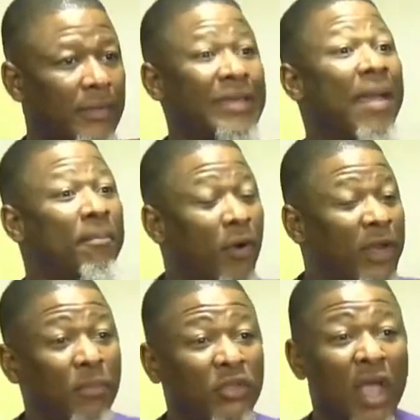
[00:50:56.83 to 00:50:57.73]

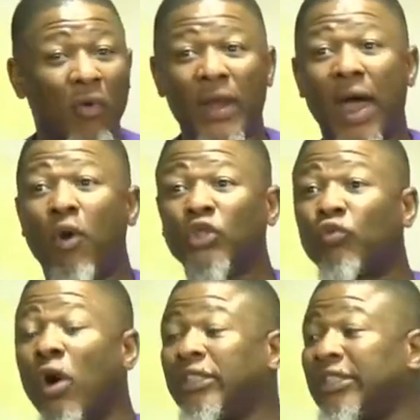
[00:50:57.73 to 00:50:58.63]
Demonic music. When I was
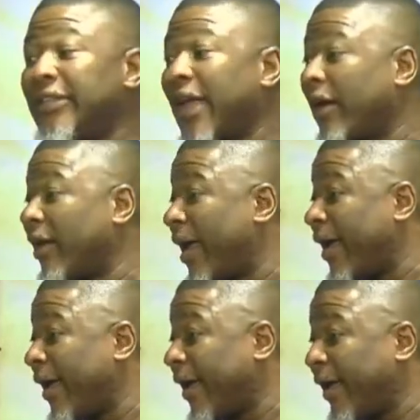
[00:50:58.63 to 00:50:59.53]
watching the
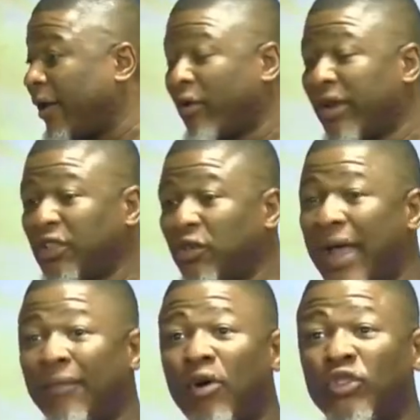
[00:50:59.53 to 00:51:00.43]
inauguration,
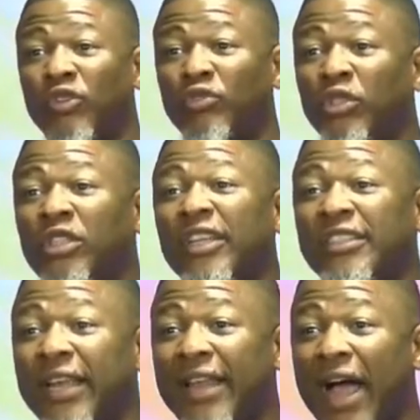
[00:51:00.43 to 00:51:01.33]
I was not watching the State